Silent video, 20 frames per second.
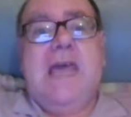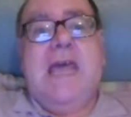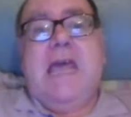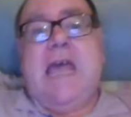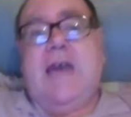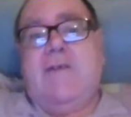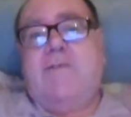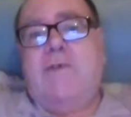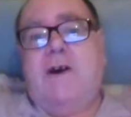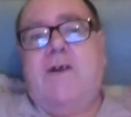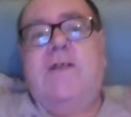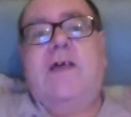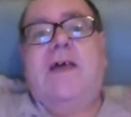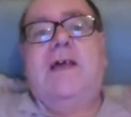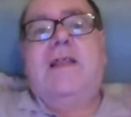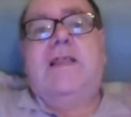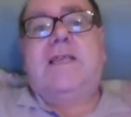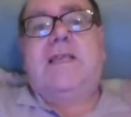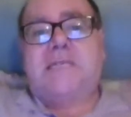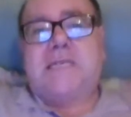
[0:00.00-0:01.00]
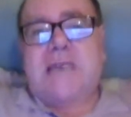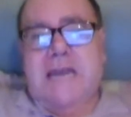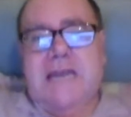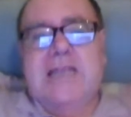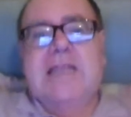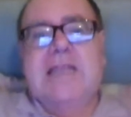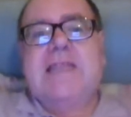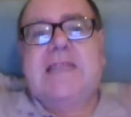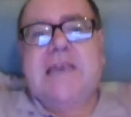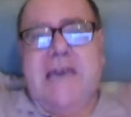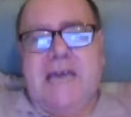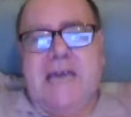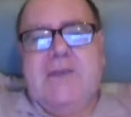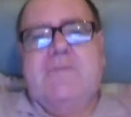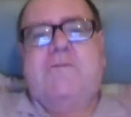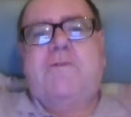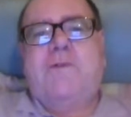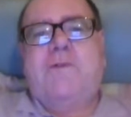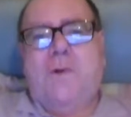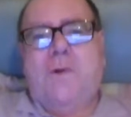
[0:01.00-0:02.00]
If not, the second, third, and
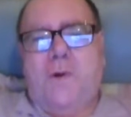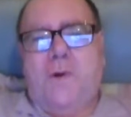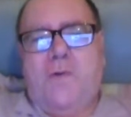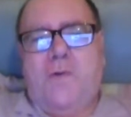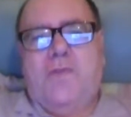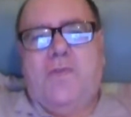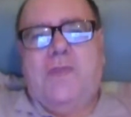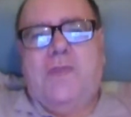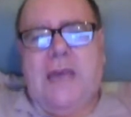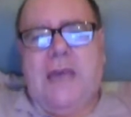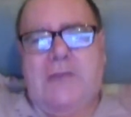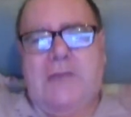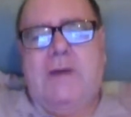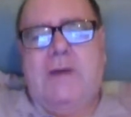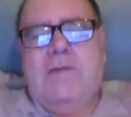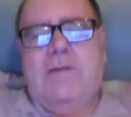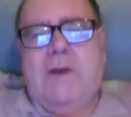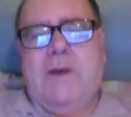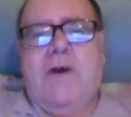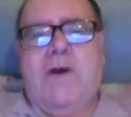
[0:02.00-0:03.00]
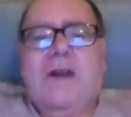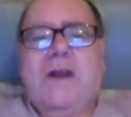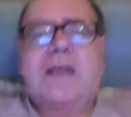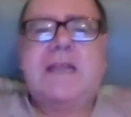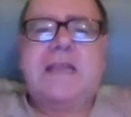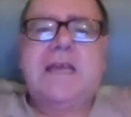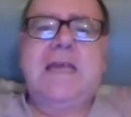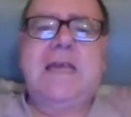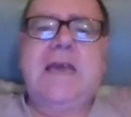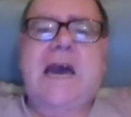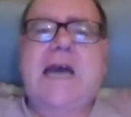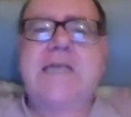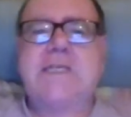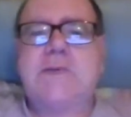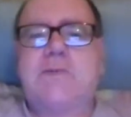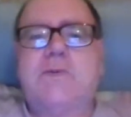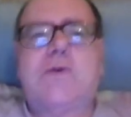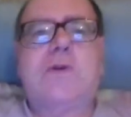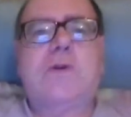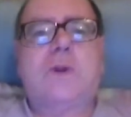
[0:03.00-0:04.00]
fourth. Anyway, all right then, guys.
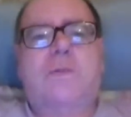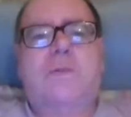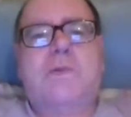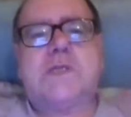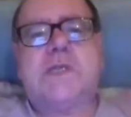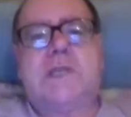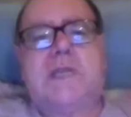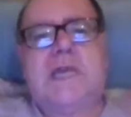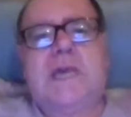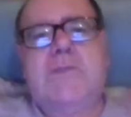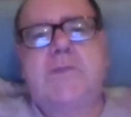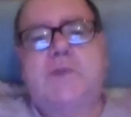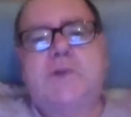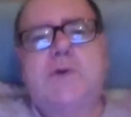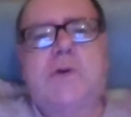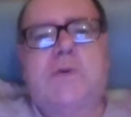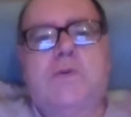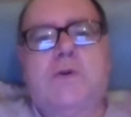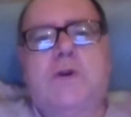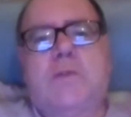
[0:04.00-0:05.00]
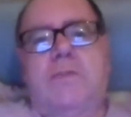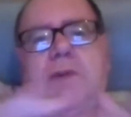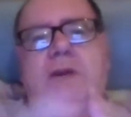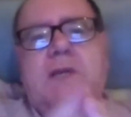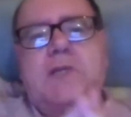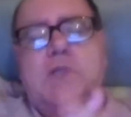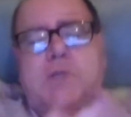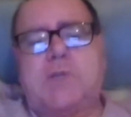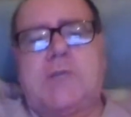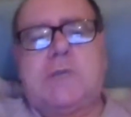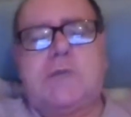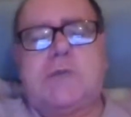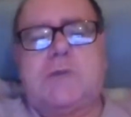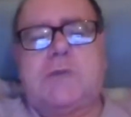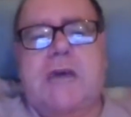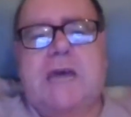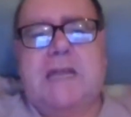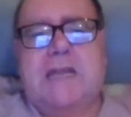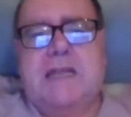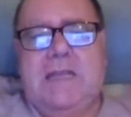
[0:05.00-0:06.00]
I'm going to love you and leave us all. I'm going to bring the stream to an
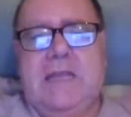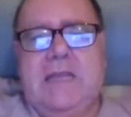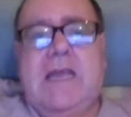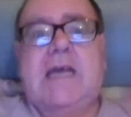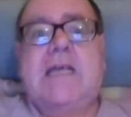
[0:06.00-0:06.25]
end.